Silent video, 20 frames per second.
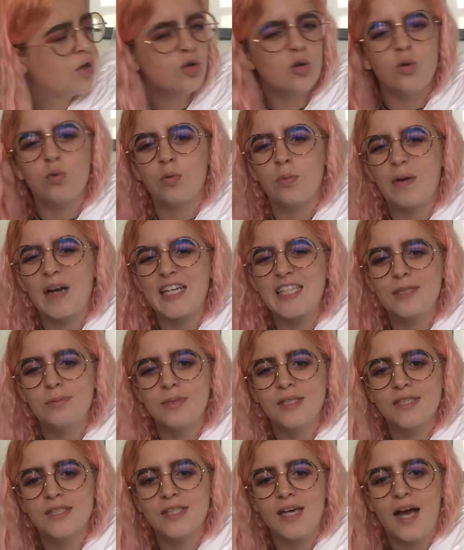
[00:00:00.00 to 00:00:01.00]
not
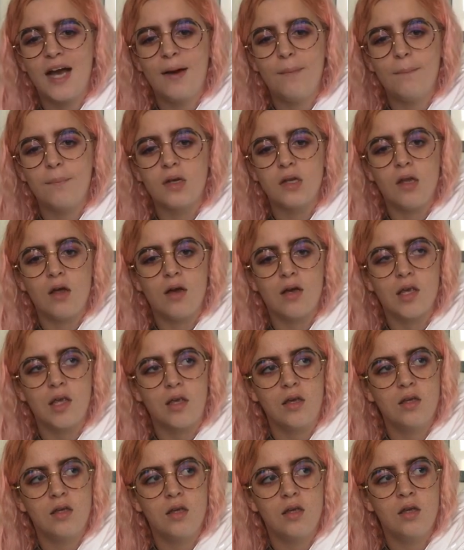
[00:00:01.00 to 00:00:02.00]
replacement Sam, but like
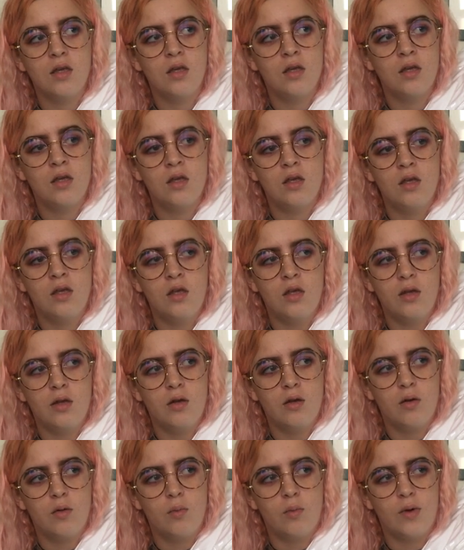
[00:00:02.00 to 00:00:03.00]

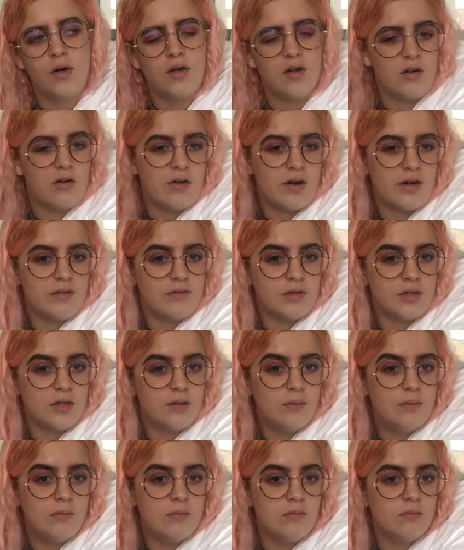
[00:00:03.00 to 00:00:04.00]
when I don't have
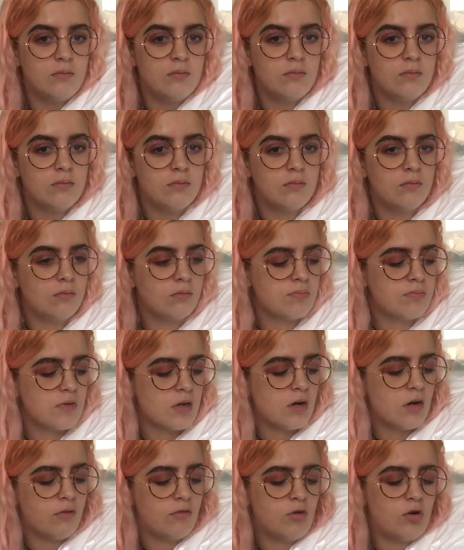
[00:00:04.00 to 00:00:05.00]
him,
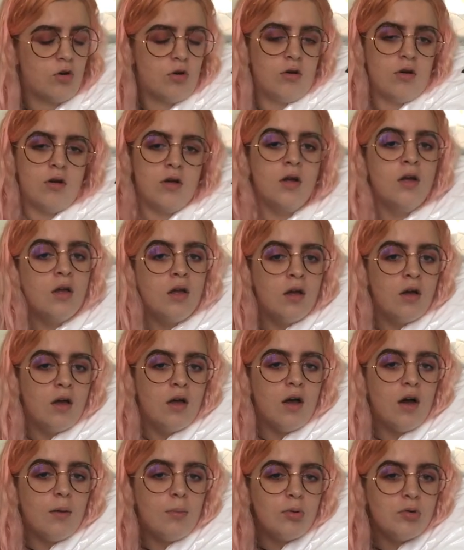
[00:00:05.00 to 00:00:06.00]
then I've got
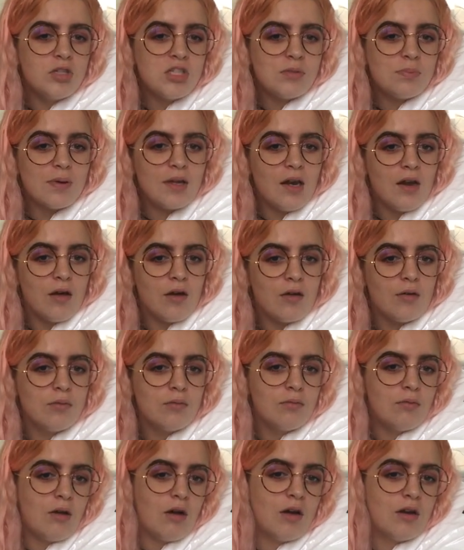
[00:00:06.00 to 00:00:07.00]
a body pillow
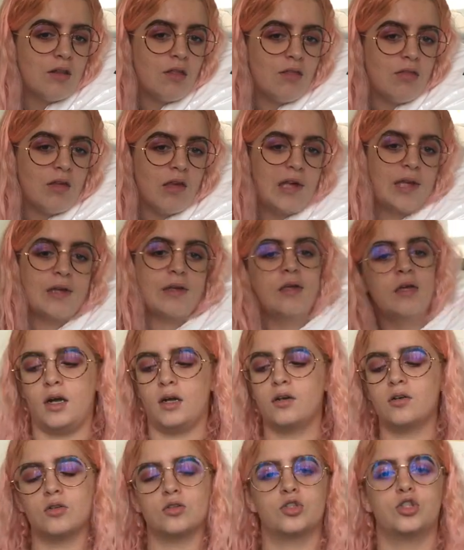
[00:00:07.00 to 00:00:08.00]
kind of thing.
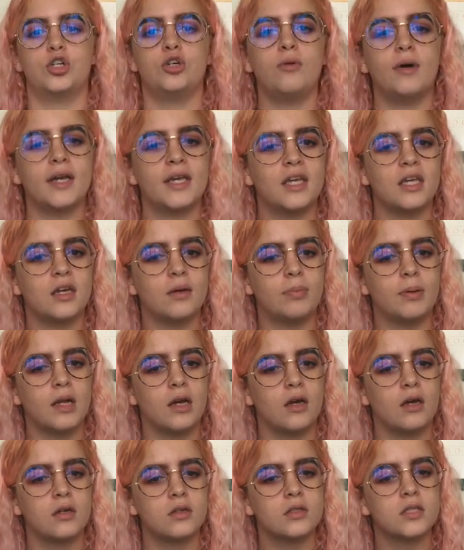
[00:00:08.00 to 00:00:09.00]
I got two Ikea
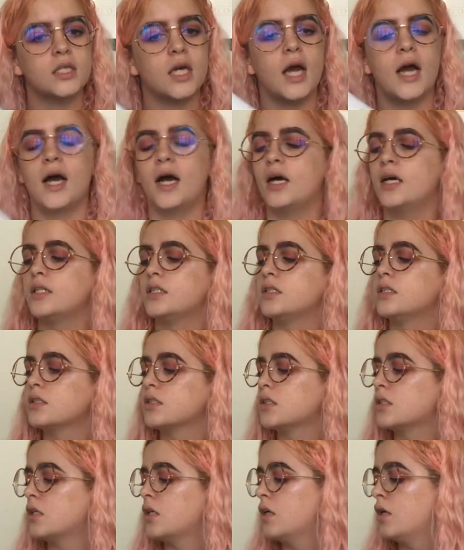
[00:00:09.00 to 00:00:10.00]
pillows,
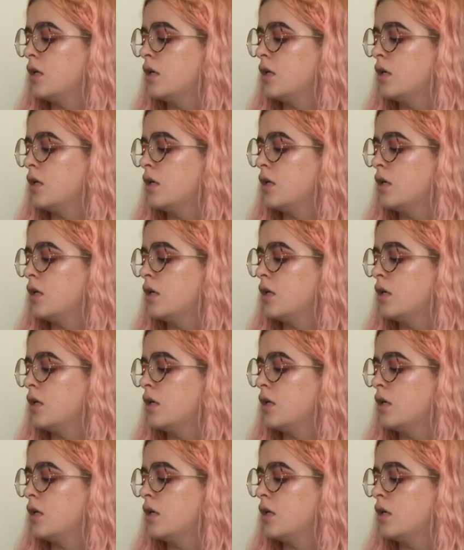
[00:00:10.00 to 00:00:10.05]
and